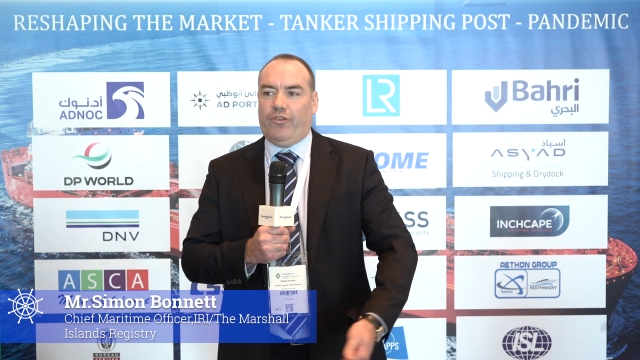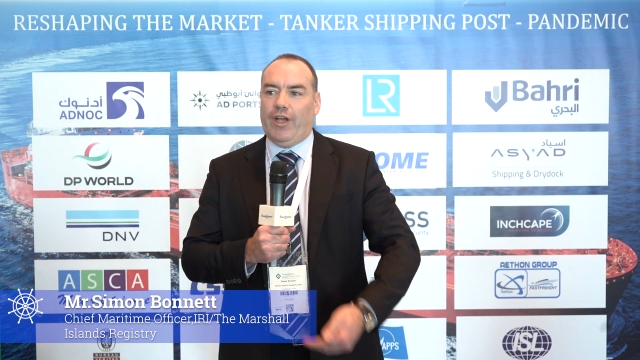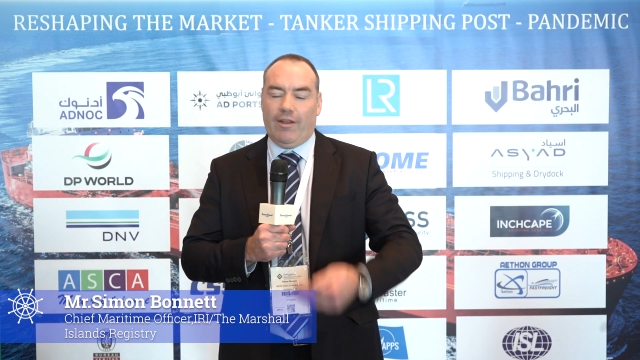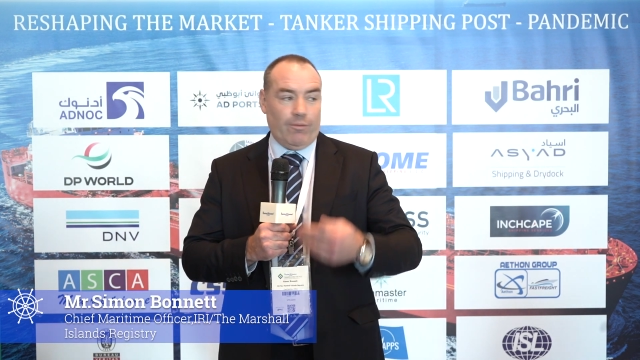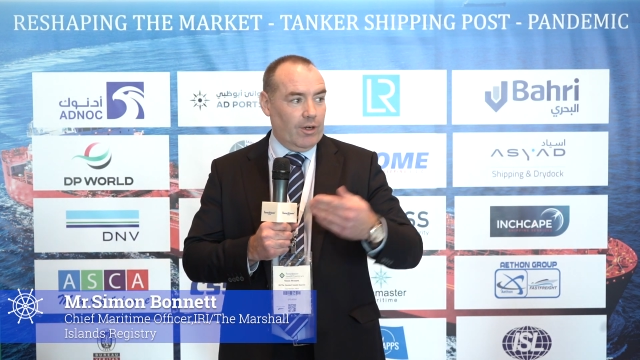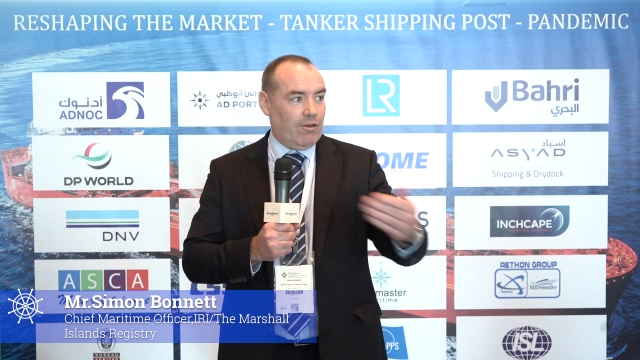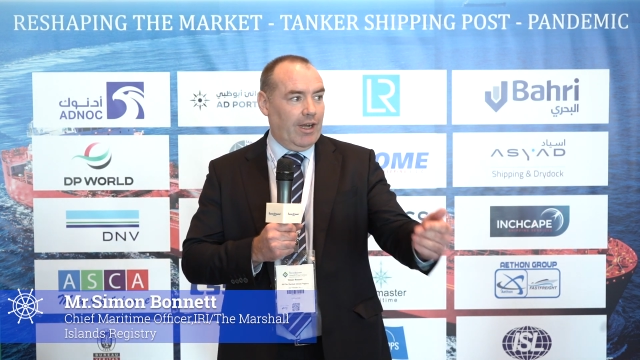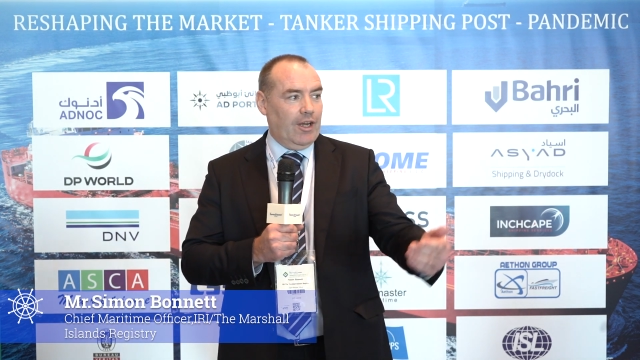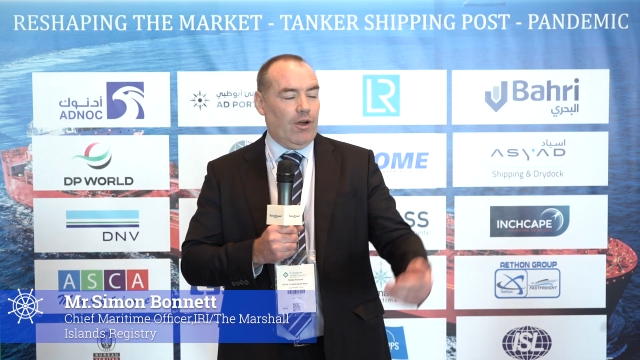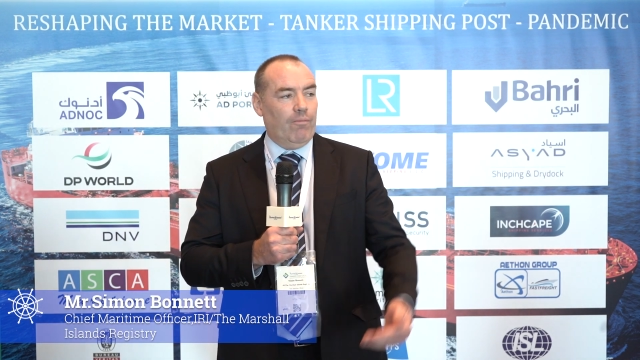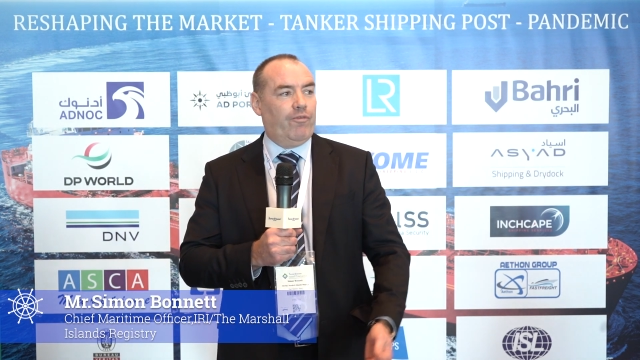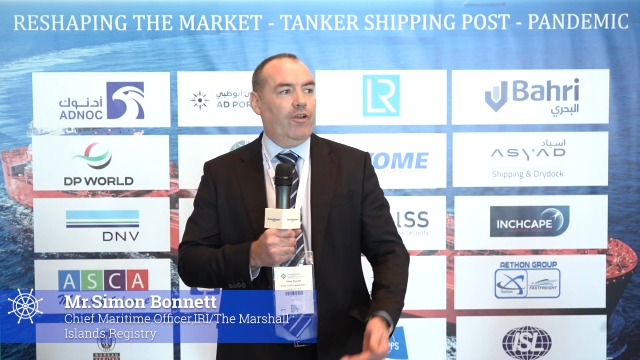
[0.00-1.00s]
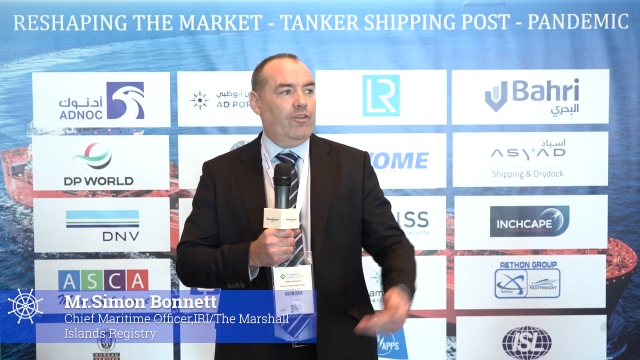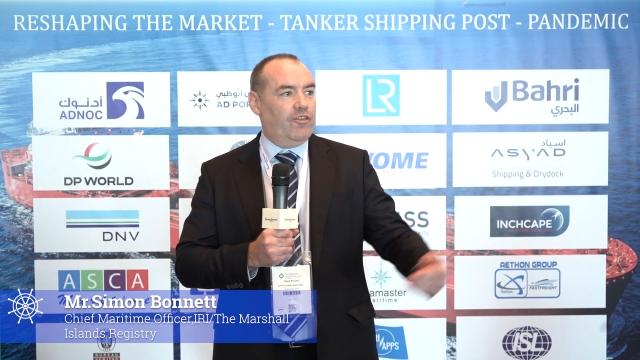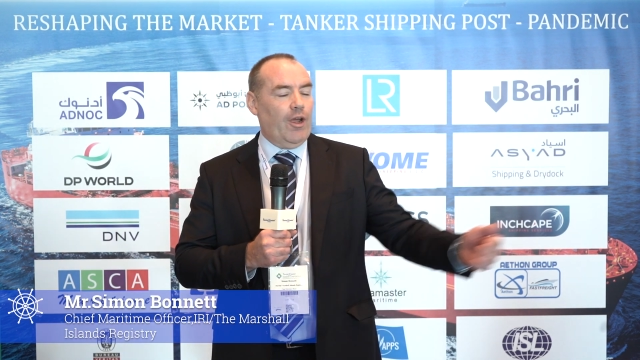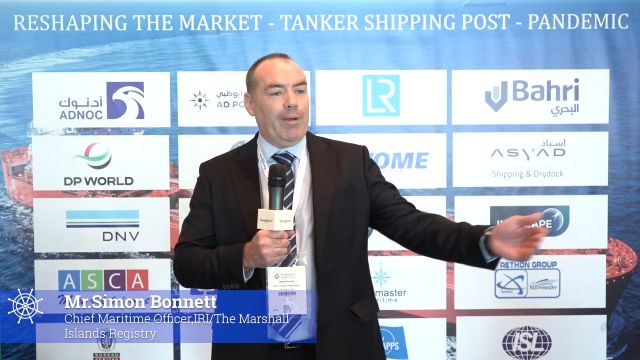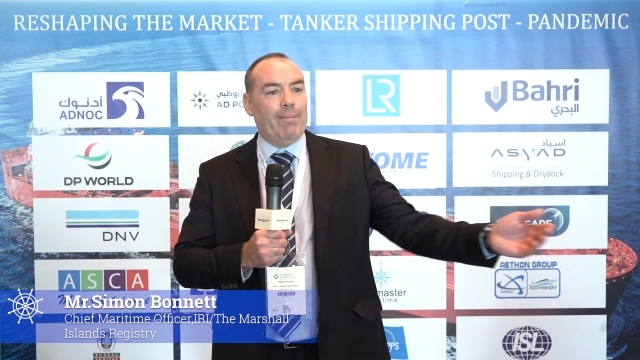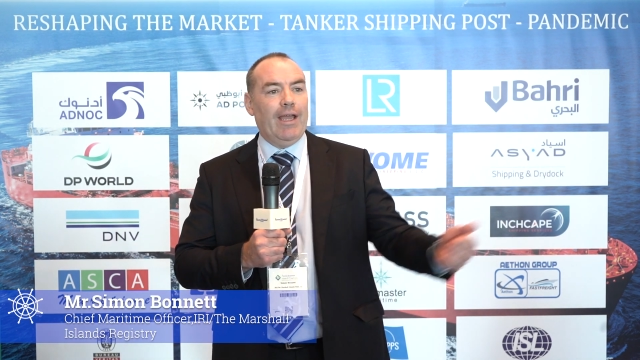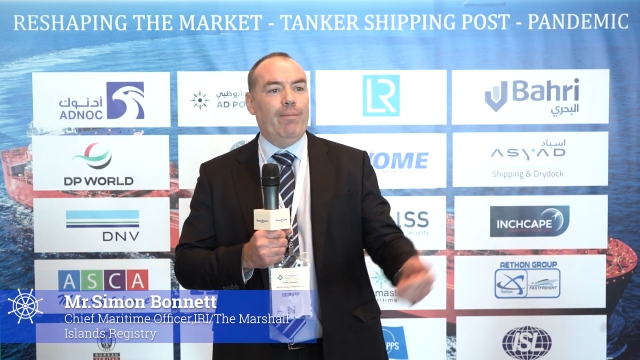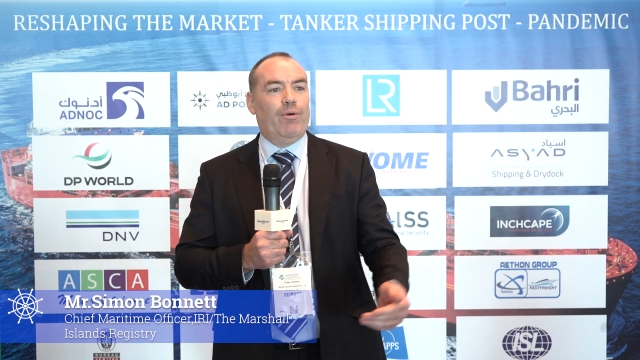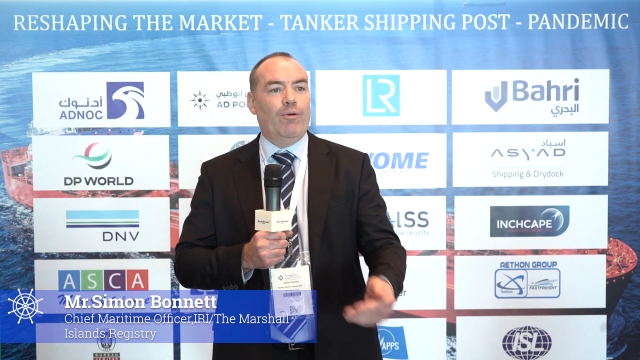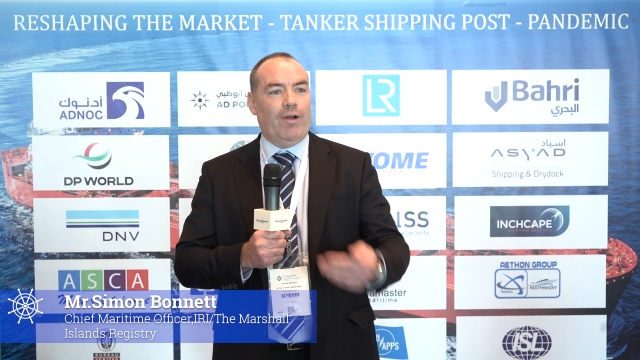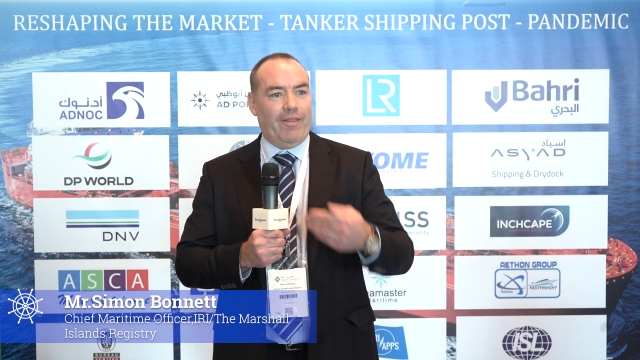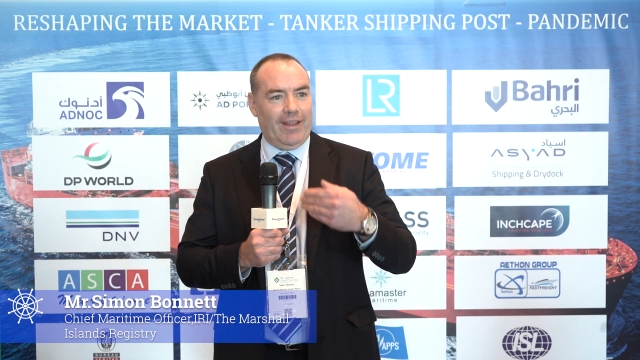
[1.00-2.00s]
to say what a great conference, so many
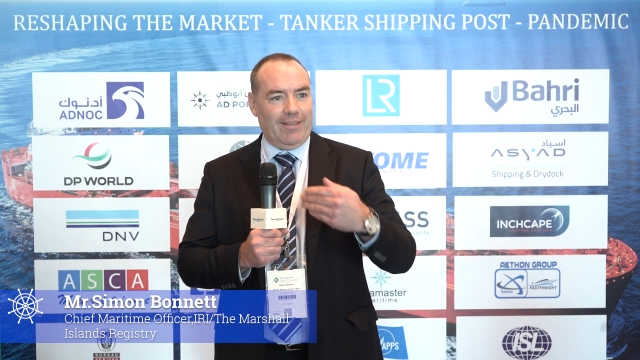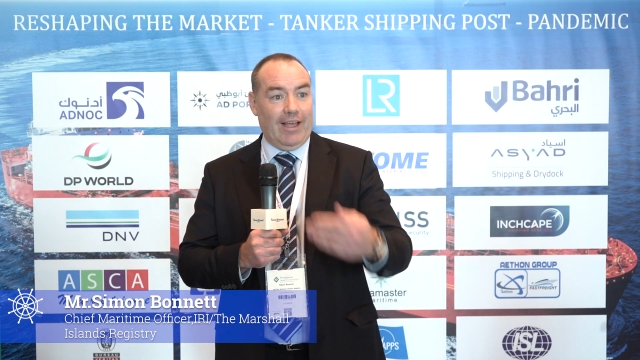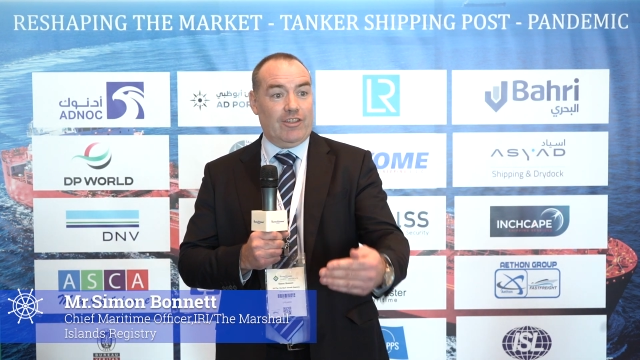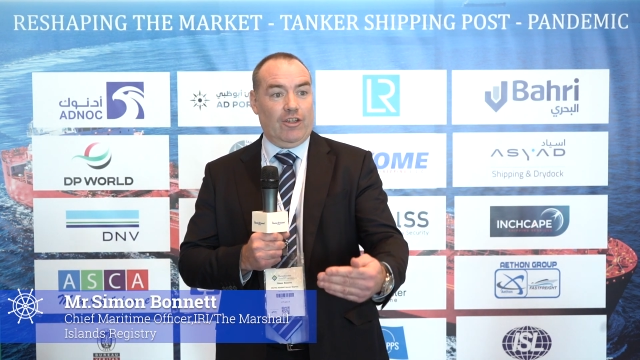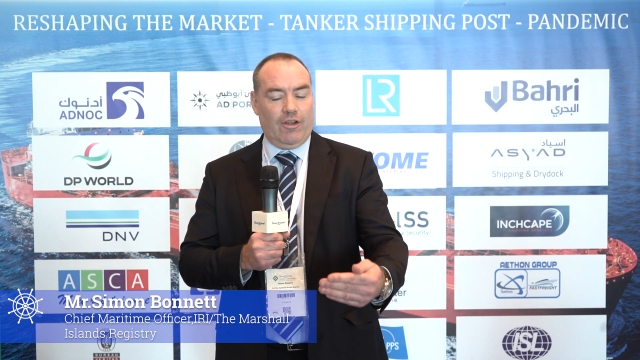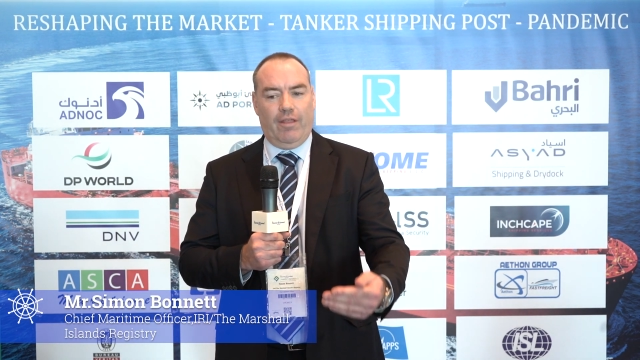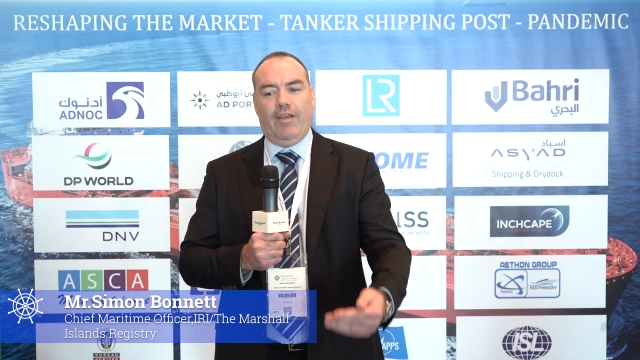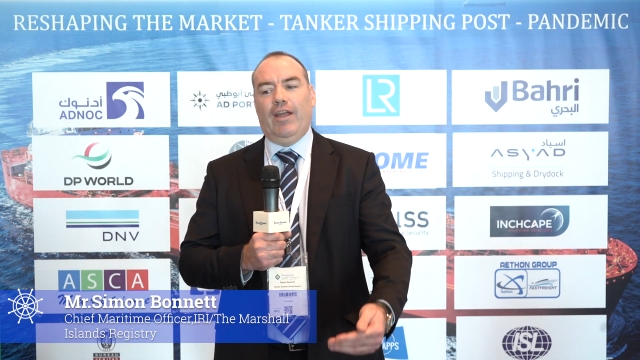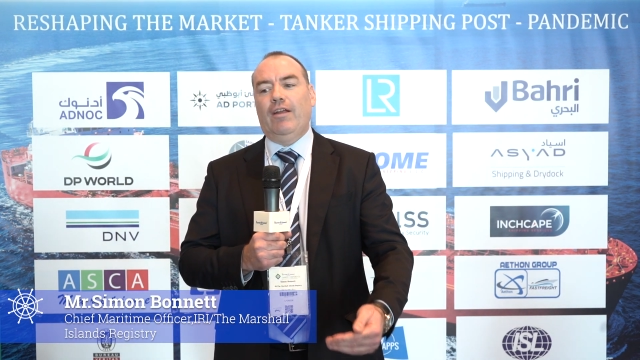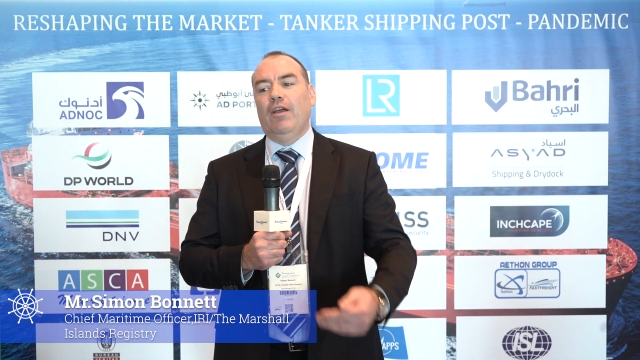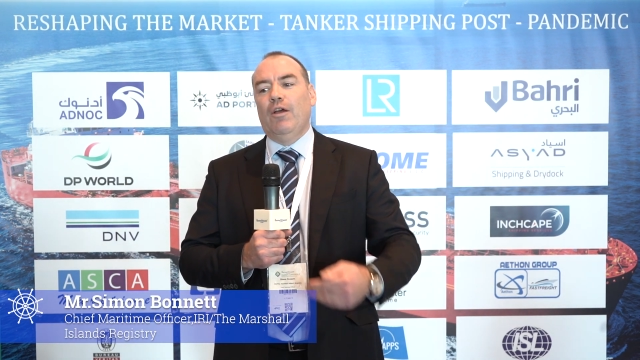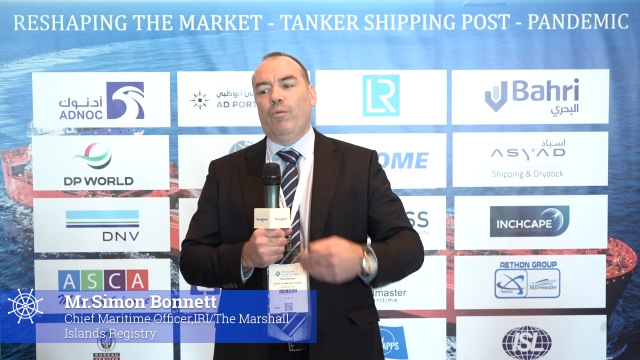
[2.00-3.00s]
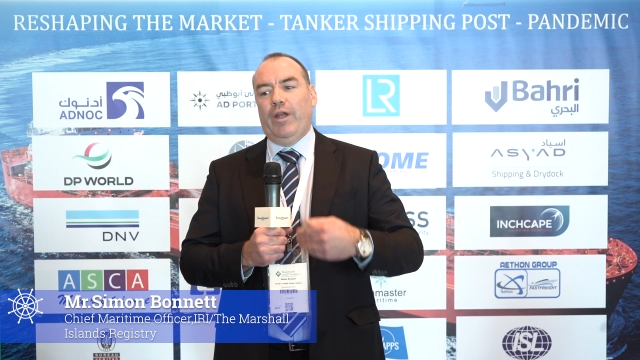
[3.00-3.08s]
people, and I think that's a good thing.